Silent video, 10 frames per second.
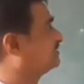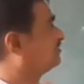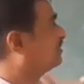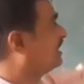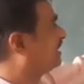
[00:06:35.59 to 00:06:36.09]

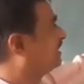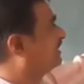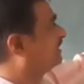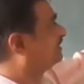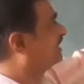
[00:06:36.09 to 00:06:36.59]
Okay,
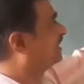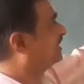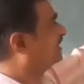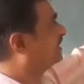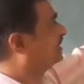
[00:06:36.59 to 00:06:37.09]

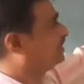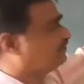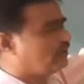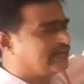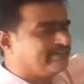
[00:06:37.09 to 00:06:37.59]
then if
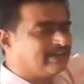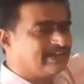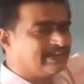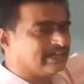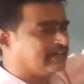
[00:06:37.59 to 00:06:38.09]
we
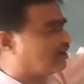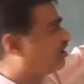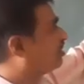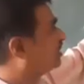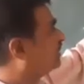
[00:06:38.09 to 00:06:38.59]
divide them
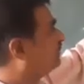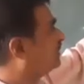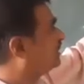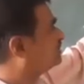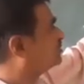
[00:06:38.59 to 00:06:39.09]
or if
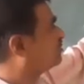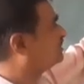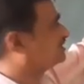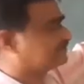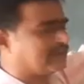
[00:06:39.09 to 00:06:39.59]
we
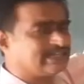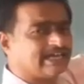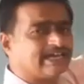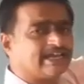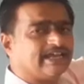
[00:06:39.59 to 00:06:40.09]
resolve this
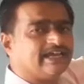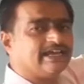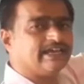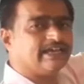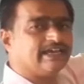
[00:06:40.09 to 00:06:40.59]
vector
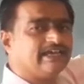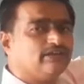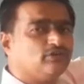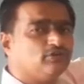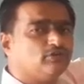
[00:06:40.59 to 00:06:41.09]

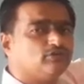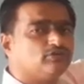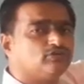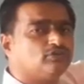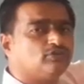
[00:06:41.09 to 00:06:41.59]

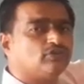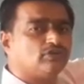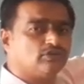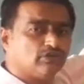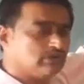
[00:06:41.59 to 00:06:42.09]
into
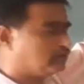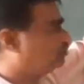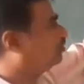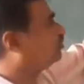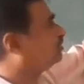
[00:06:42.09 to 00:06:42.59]

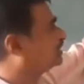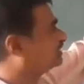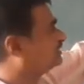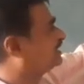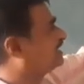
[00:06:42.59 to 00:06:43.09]

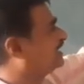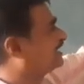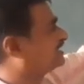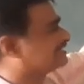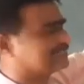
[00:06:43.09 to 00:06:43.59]
known three
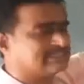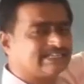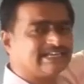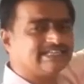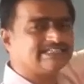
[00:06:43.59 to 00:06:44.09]
directions,
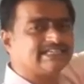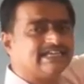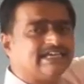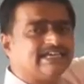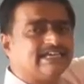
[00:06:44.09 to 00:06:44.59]
that is
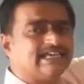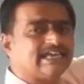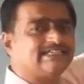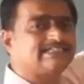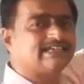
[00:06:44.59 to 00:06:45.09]

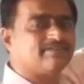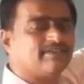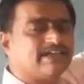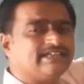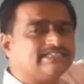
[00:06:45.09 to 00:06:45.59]
x,
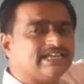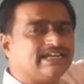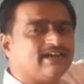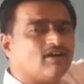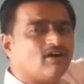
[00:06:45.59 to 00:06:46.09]
y,
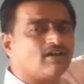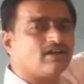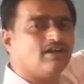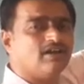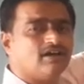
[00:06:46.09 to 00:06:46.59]
z,
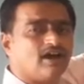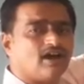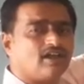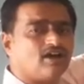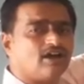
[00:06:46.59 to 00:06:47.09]
or
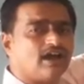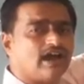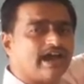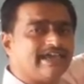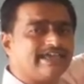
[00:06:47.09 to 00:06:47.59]

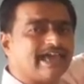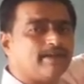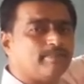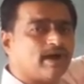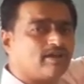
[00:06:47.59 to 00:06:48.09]
along I
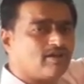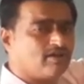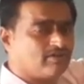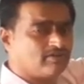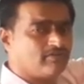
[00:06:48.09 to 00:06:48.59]
cap,
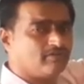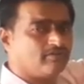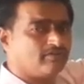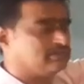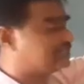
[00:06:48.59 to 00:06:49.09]

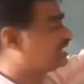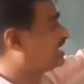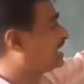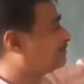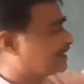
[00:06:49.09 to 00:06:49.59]
along
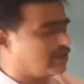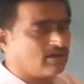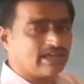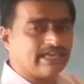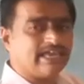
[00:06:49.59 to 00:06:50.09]
j cap,
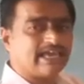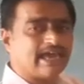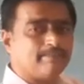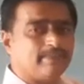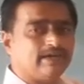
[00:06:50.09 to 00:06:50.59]
along k cap,